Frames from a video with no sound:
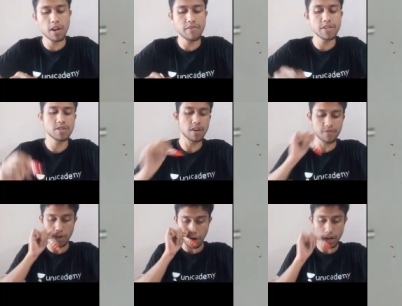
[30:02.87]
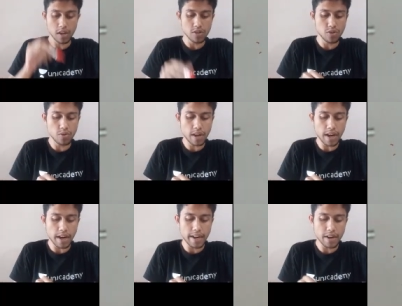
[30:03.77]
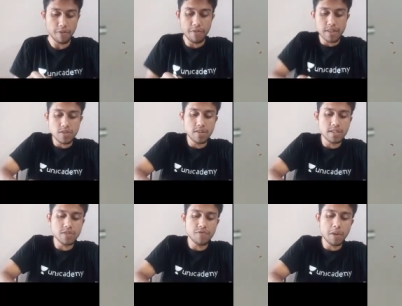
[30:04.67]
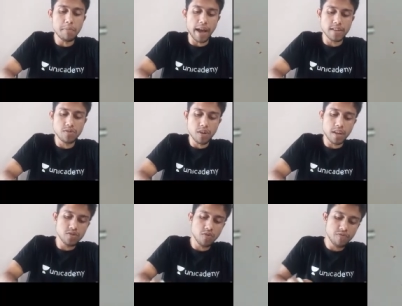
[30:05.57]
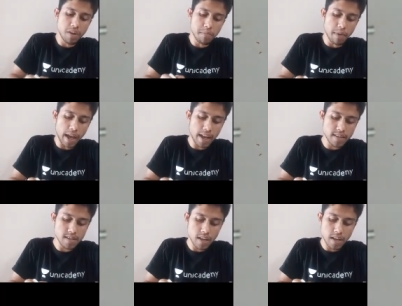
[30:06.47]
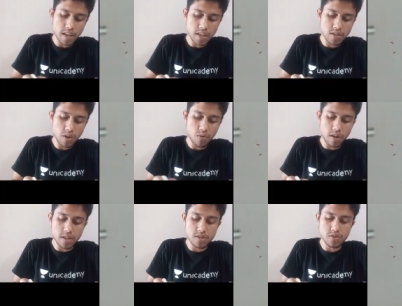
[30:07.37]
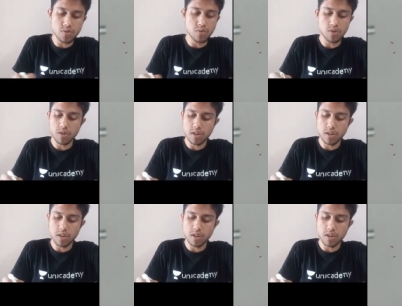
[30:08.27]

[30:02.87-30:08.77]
which you have got. So you can write, so this is Vmax, okay. So Vmax is equals to